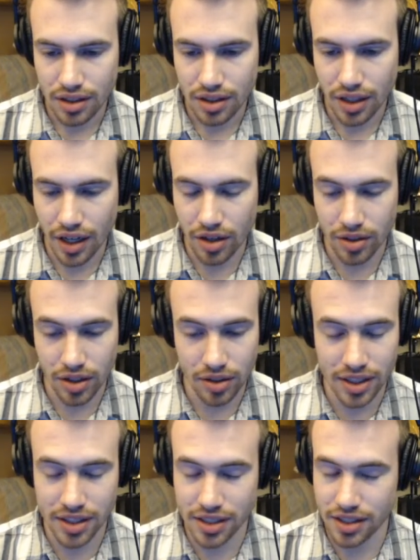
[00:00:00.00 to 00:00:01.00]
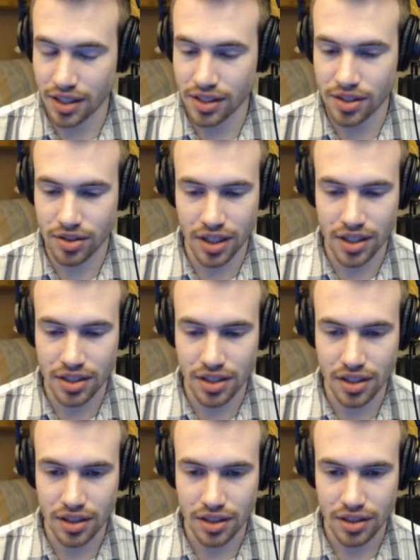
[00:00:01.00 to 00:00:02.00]
I don't know. It's
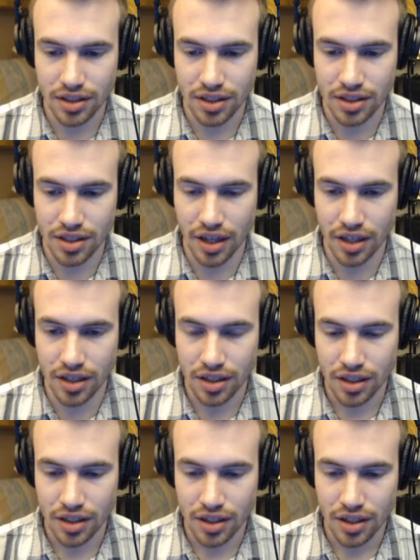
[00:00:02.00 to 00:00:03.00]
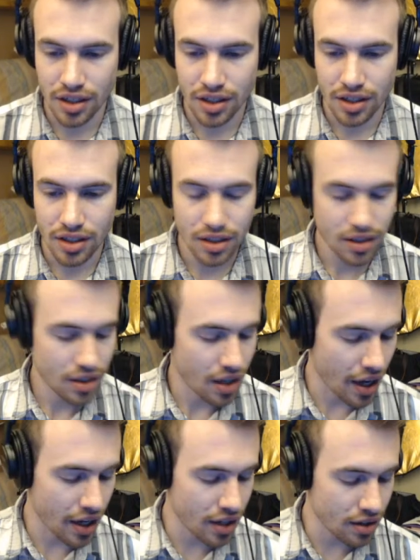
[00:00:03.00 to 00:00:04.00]
crazy. Because, like,
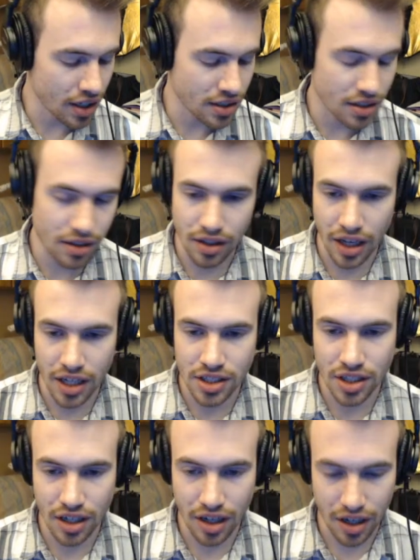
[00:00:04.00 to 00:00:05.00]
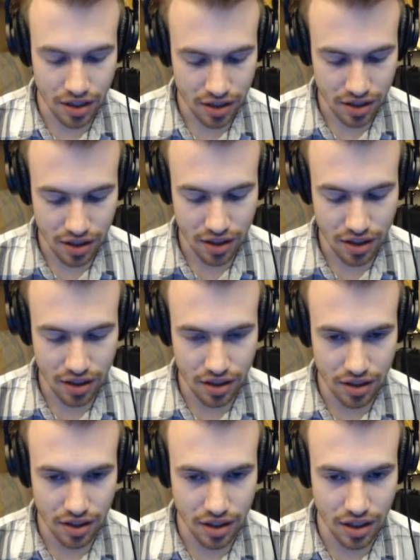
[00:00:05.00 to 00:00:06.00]
I liked The Last Jedi
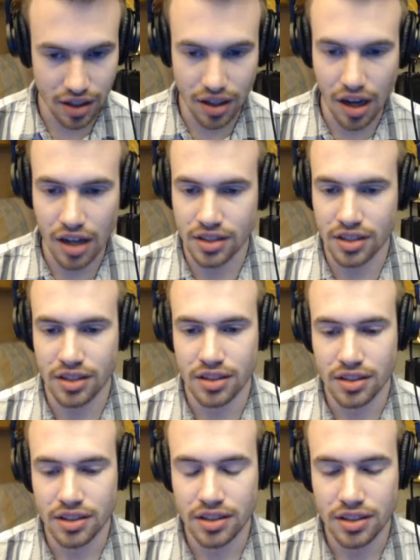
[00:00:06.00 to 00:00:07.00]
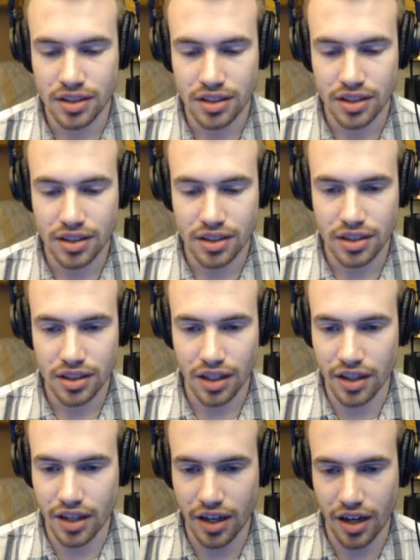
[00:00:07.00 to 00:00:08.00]
a lot.
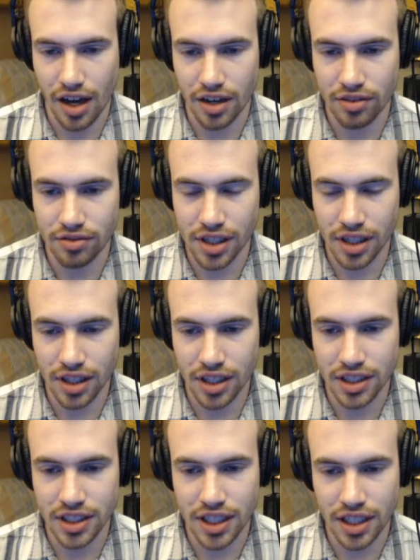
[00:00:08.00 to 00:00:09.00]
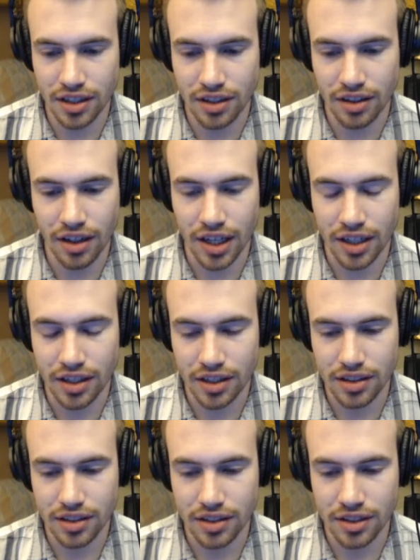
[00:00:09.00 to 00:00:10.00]
And then I really didn't like
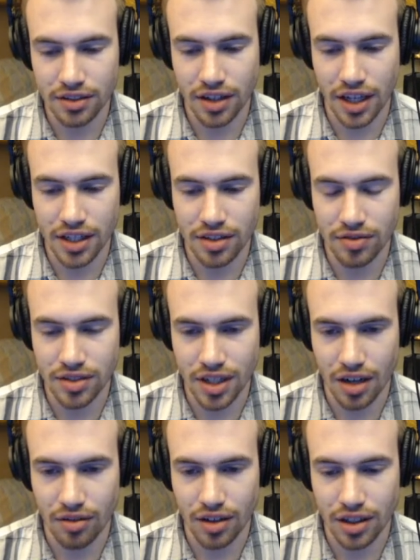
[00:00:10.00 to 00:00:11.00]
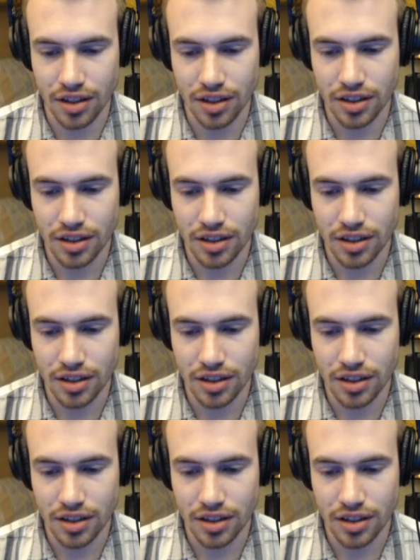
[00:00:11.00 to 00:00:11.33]
The Rise of Skywalker.